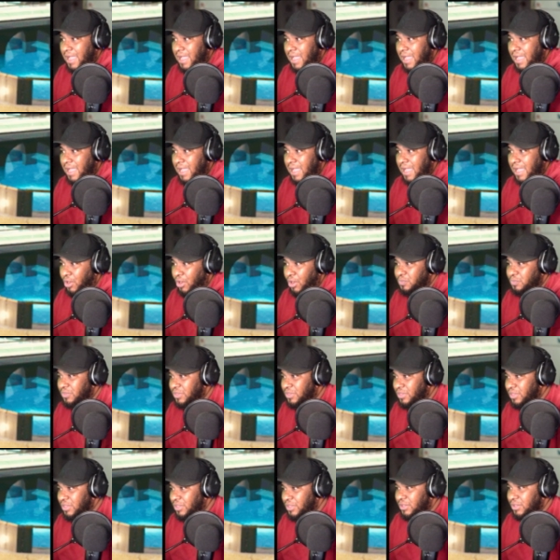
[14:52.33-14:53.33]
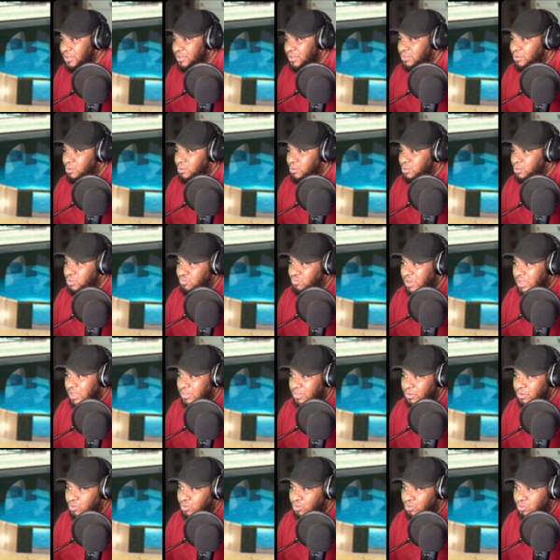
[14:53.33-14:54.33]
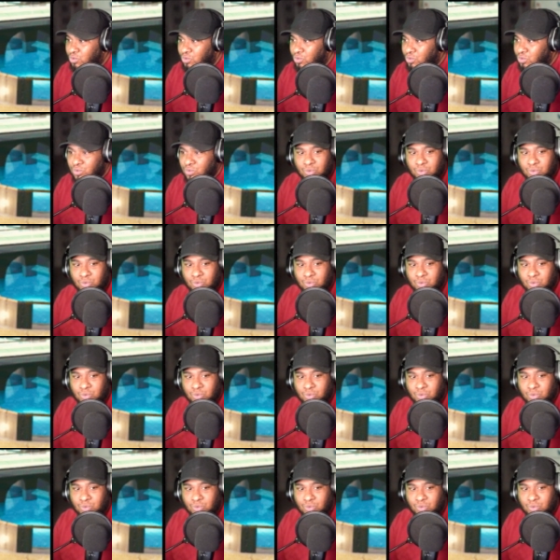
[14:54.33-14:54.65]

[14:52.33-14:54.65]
hurt. Those are rather cruel